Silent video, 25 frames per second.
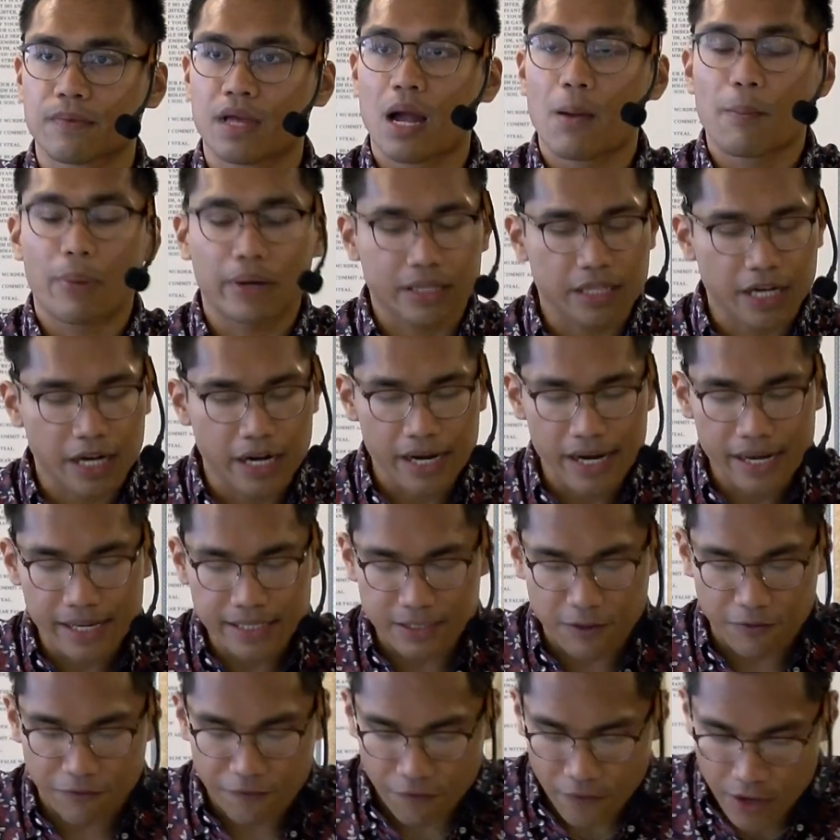But there is
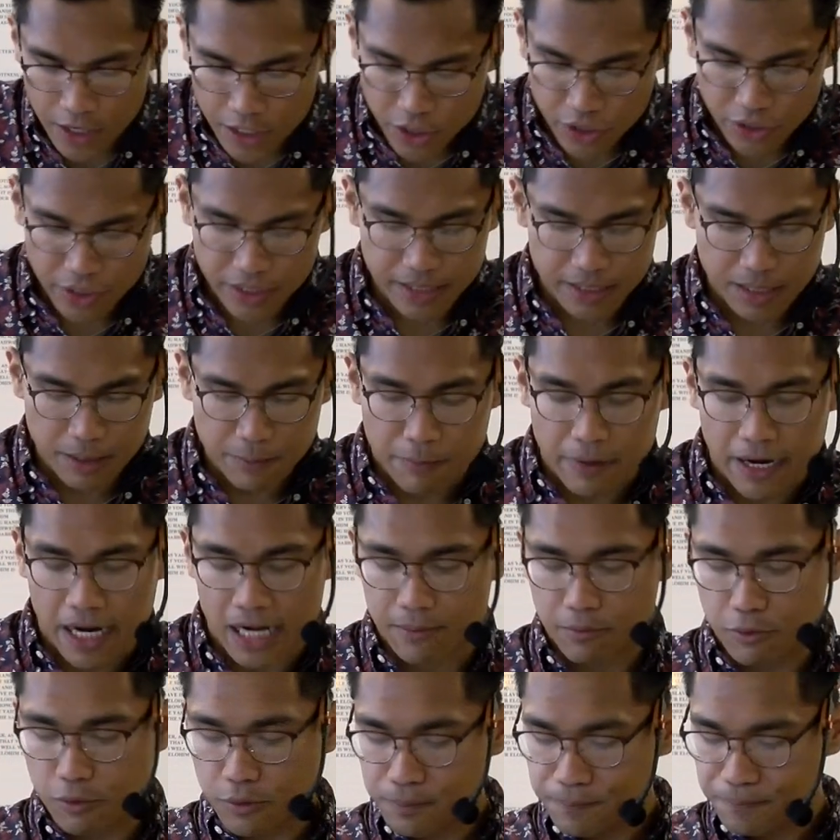a figure in the
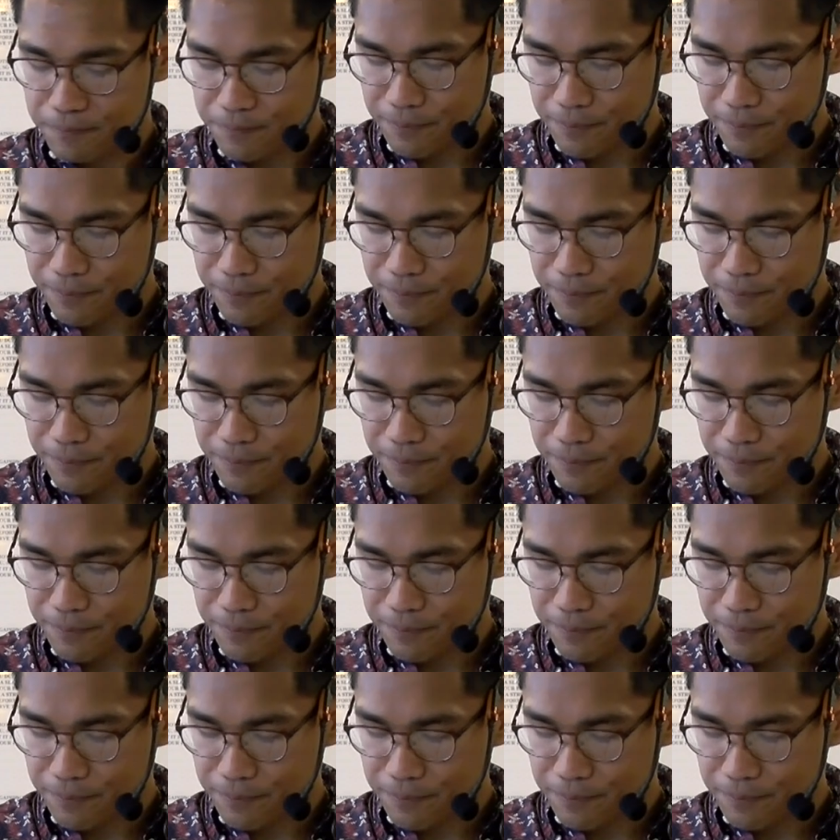Bible